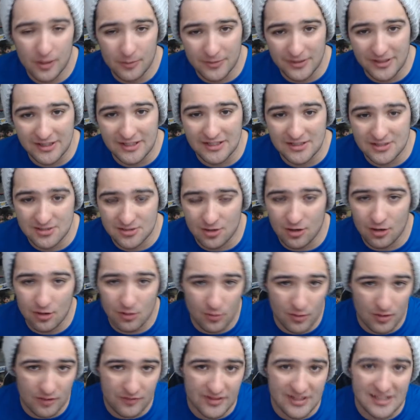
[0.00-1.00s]
up a Kickstarter,
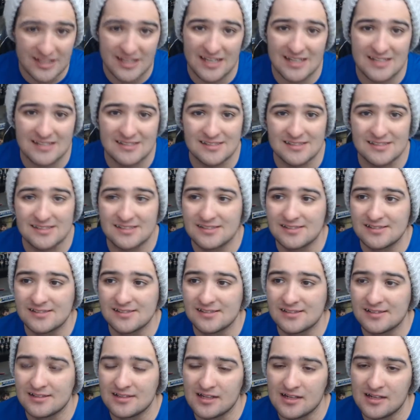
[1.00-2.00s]
whatever the case is,
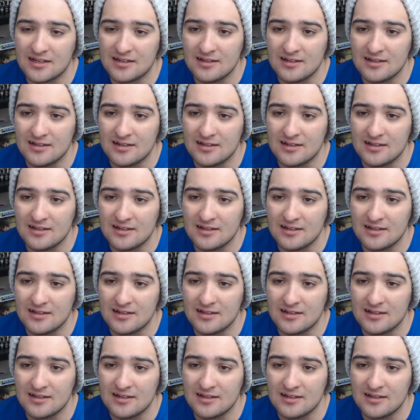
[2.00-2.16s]
and